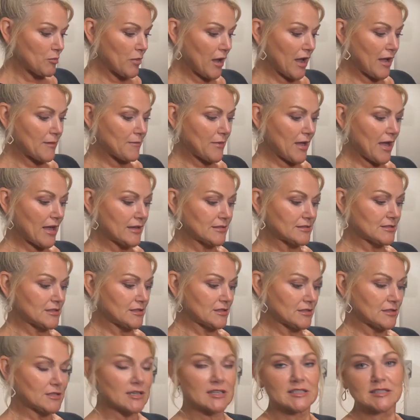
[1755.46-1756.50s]

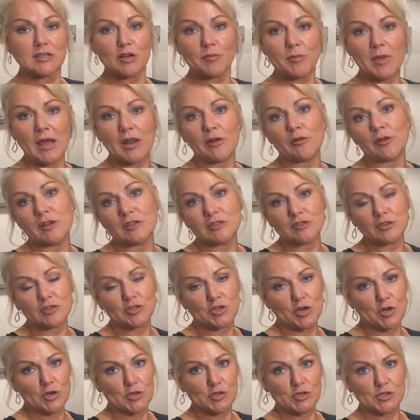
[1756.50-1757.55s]
bypassing because our batteries are
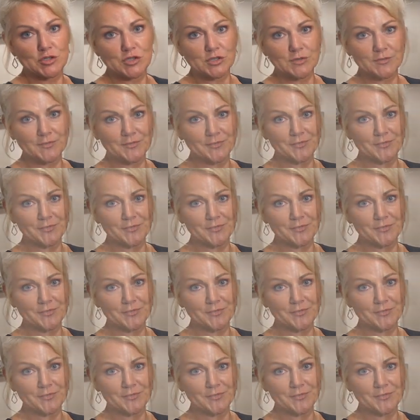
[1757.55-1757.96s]
charged.